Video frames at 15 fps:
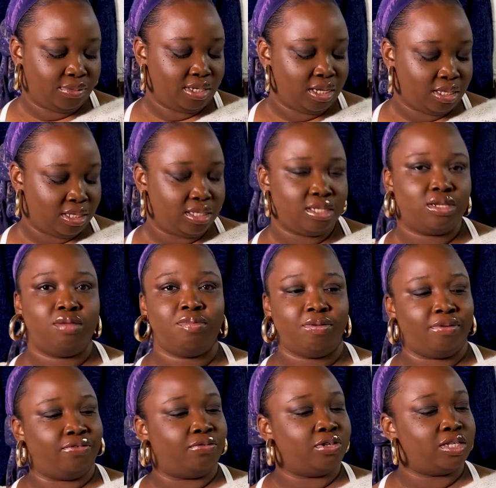and this is gonna be
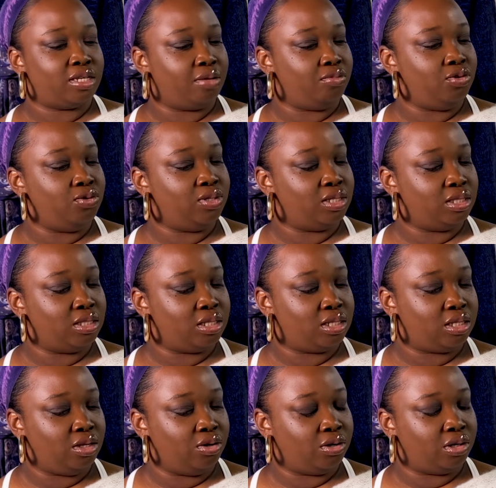my first time using
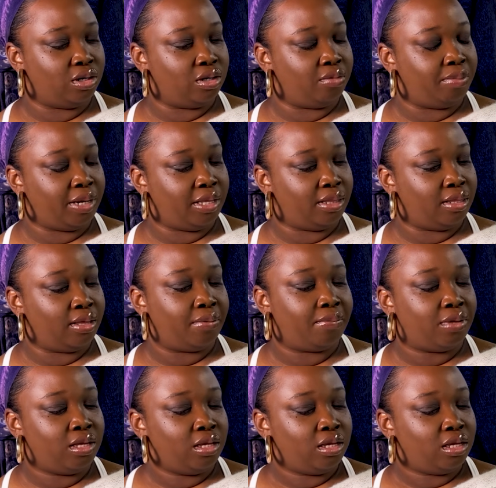this yarn by them.